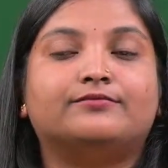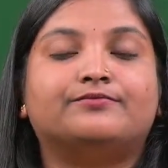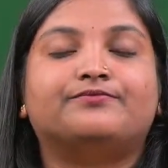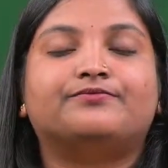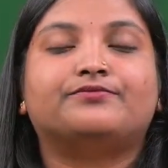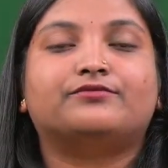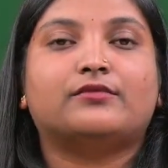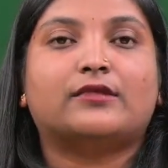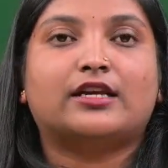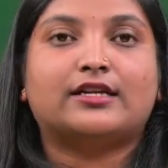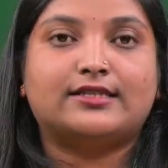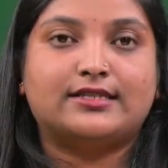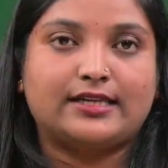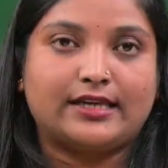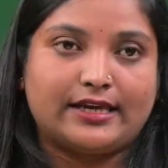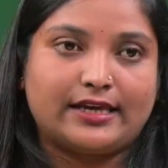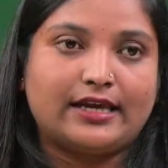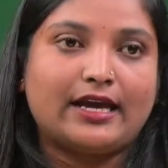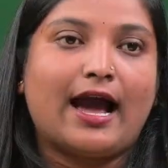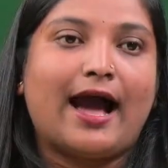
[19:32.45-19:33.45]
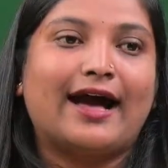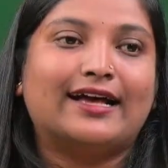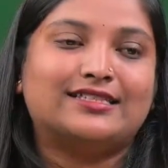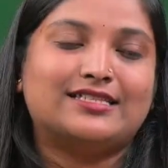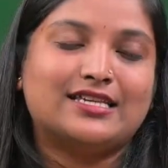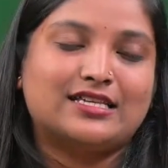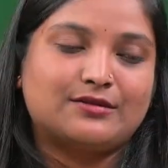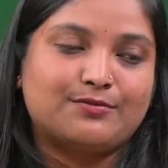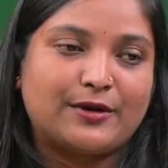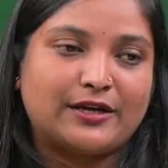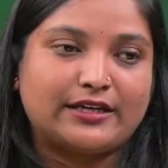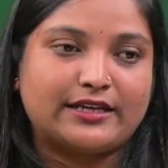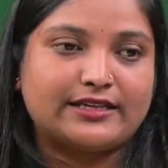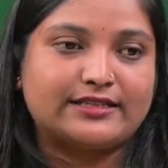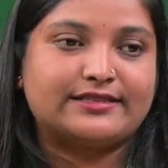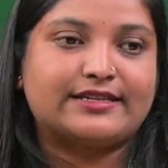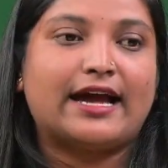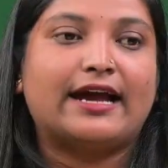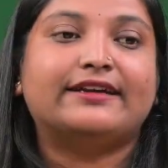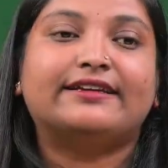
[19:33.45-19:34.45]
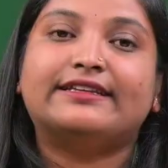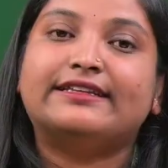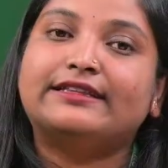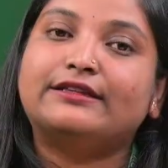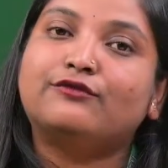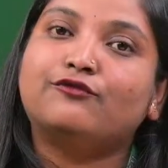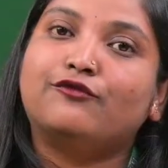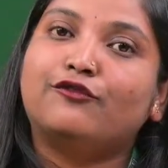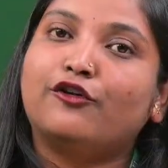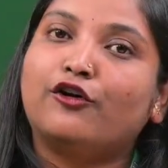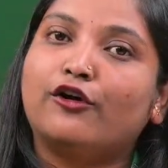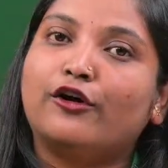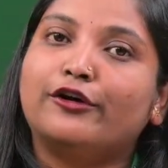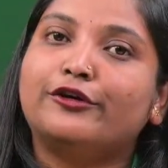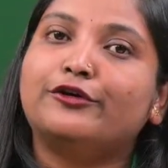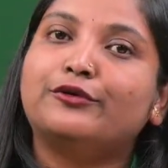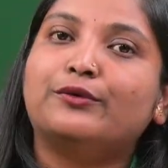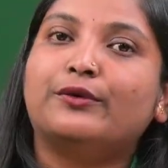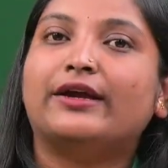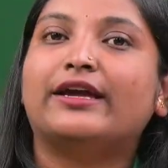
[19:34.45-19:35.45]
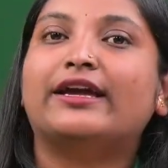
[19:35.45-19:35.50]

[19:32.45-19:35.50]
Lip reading: see, assessment is that for doing